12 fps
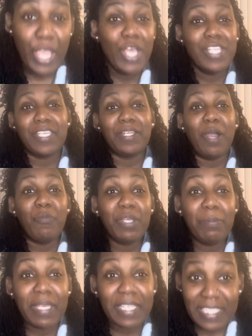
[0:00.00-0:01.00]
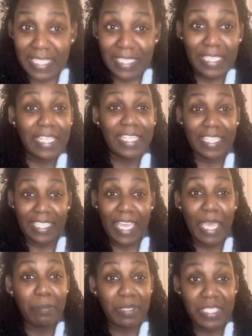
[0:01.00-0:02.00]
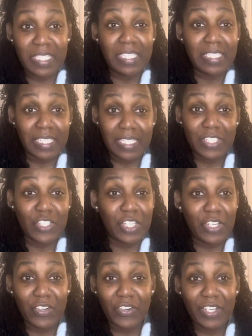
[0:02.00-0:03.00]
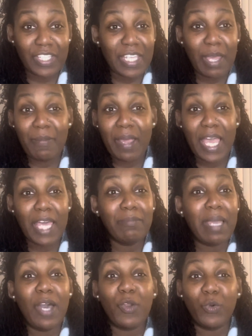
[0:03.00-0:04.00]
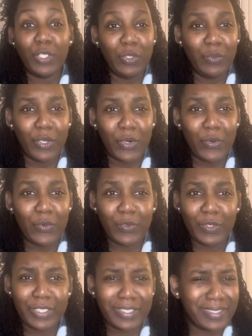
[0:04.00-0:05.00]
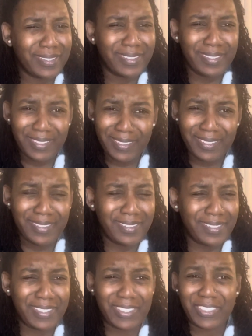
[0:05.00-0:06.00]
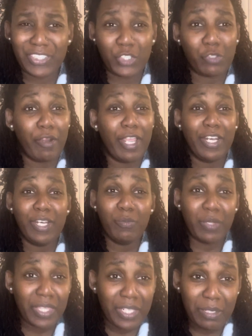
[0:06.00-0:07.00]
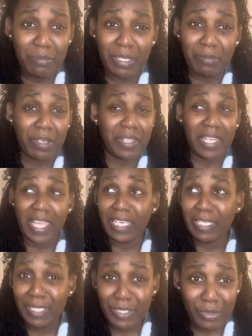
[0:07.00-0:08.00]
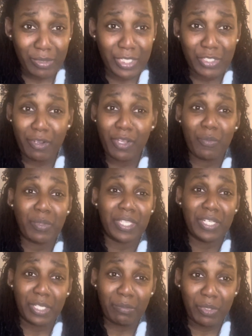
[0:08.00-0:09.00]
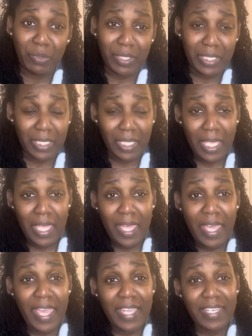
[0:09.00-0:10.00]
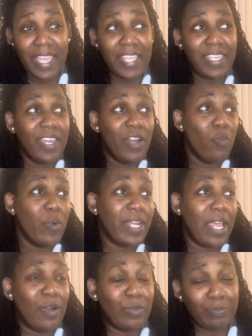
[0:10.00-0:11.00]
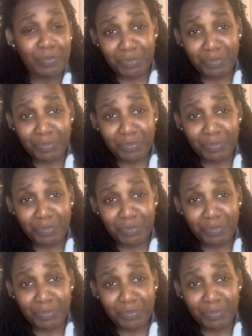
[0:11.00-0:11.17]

So, no, we can make this a Dylan and Gabby season this year. Because I'm out on you, girl. Trading within the Big Brother, like literally, traitor within the community. And Danielle went out